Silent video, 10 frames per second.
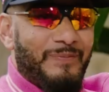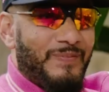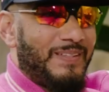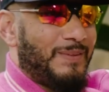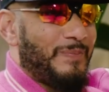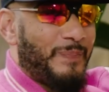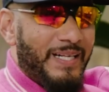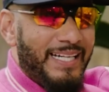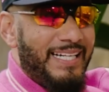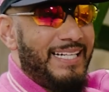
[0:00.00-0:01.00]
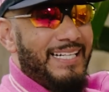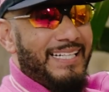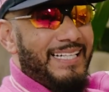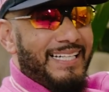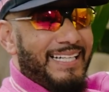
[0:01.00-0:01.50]
to, to P
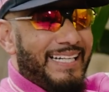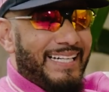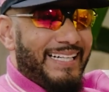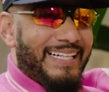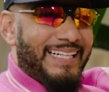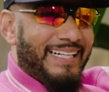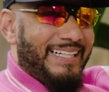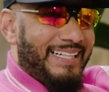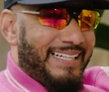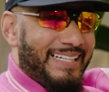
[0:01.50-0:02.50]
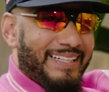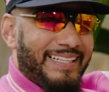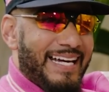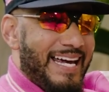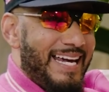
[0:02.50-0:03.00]
and and, and, and
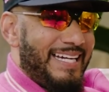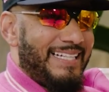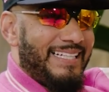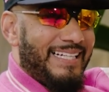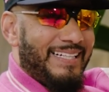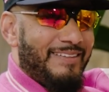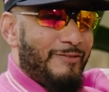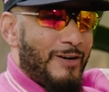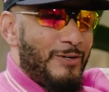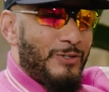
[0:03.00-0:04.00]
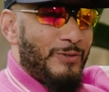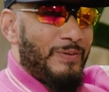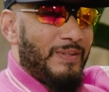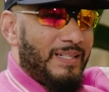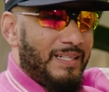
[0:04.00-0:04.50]
Ye and, and, and Virgil.